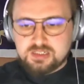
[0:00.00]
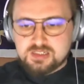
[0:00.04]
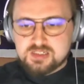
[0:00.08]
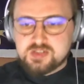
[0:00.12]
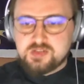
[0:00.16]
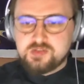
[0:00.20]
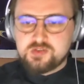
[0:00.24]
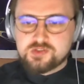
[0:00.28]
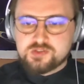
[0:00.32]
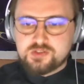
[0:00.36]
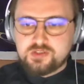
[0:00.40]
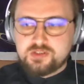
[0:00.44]
it's
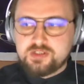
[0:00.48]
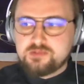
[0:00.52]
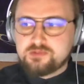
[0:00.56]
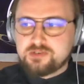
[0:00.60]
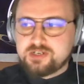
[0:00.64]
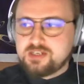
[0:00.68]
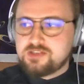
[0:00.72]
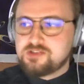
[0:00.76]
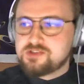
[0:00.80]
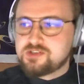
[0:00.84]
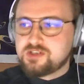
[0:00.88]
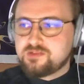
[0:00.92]
usually
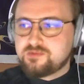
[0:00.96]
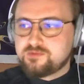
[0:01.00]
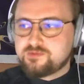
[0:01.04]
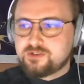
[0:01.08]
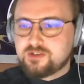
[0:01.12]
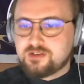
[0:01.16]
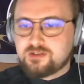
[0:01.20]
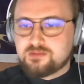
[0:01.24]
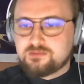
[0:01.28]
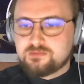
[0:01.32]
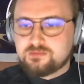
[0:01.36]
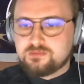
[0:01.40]
ranging
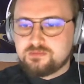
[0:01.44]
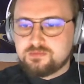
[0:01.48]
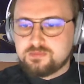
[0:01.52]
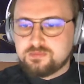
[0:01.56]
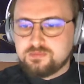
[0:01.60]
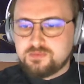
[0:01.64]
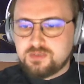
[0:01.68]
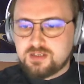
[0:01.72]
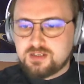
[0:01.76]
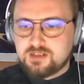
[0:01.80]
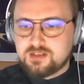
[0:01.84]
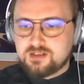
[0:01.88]
from
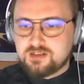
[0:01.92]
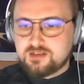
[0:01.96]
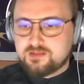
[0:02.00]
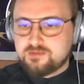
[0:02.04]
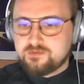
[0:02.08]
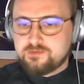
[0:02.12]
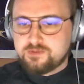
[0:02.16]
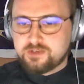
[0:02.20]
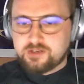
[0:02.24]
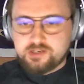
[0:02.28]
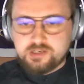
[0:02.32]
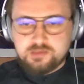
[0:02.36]

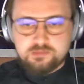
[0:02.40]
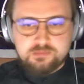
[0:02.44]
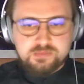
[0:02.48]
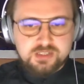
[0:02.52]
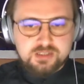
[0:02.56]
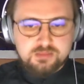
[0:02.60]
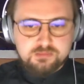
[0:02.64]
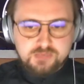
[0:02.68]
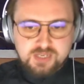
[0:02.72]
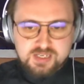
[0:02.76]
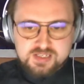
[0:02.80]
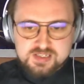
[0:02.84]
very
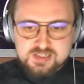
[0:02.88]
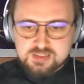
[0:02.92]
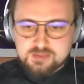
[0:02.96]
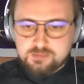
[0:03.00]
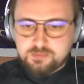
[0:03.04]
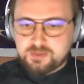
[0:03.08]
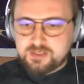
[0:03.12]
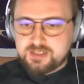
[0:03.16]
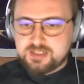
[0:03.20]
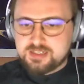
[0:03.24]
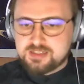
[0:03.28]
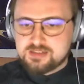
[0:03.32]
big master
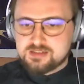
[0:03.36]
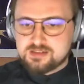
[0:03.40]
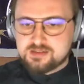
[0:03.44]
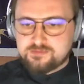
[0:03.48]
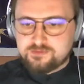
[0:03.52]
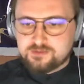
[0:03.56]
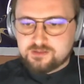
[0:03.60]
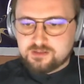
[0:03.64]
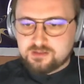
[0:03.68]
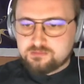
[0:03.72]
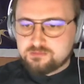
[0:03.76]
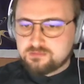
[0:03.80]
plans,
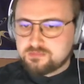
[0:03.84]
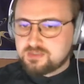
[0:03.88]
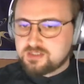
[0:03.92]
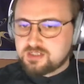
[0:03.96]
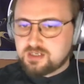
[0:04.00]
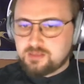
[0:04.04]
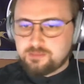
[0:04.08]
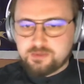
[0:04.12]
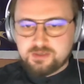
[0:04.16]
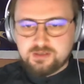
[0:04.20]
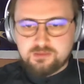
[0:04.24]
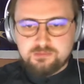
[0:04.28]
from a
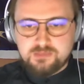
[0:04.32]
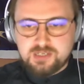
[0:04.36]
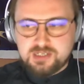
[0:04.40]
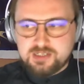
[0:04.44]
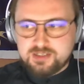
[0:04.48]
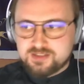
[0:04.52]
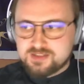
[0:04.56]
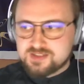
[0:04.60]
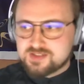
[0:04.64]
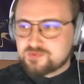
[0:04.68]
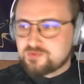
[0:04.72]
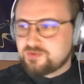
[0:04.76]
couple of
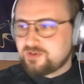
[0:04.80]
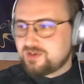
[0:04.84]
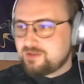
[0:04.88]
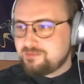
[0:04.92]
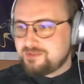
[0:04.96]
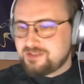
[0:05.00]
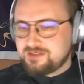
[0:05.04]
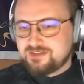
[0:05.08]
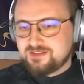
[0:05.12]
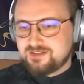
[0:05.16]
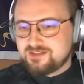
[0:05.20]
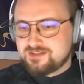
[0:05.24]
million square
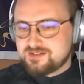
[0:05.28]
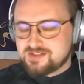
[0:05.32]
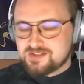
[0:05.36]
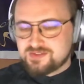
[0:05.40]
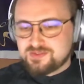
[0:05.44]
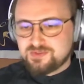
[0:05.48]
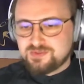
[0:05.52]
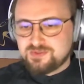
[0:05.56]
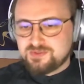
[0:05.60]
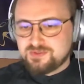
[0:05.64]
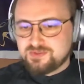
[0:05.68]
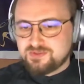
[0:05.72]
meters,
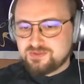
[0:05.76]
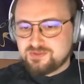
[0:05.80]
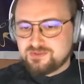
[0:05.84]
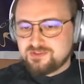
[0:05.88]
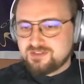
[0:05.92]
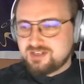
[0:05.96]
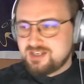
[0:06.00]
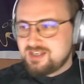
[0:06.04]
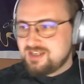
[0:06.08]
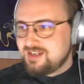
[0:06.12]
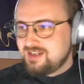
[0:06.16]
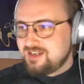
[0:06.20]

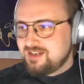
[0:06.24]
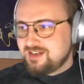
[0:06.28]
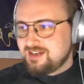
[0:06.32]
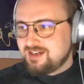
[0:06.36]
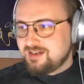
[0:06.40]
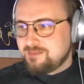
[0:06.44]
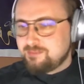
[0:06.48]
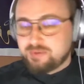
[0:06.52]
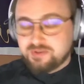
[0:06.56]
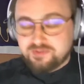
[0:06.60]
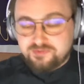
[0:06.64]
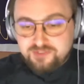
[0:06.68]
to
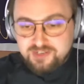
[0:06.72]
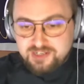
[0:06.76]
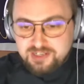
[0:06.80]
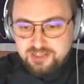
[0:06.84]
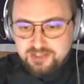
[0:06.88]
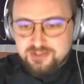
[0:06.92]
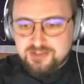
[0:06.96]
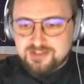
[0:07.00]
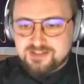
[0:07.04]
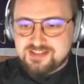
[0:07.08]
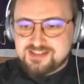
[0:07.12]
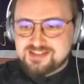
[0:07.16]

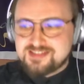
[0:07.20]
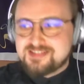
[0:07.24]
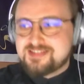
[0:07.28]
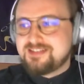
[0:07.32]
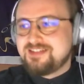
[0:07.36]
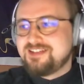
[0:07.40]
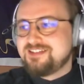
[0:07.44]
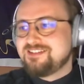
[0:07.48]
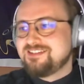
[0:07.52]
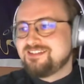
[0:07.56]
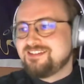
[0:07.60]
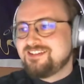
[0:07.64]
pavilions
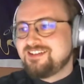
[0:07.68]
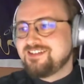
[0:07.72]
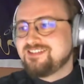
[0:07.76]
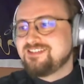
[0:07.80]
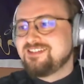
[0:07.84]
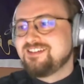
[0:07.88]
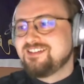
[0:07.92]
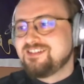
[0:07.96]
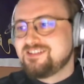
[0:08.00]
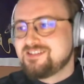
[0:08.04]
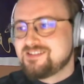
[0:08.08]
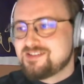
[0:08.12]
and
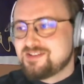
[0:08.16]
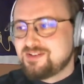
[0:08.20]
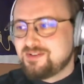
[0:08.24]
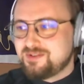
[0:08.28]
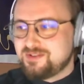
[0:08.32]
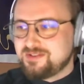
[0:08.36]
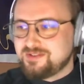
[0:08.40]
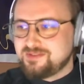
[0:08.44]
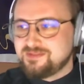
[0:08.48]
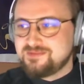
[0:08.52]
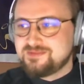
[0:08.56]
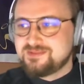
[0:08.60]
so
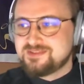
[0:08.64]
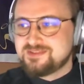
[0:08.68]
on.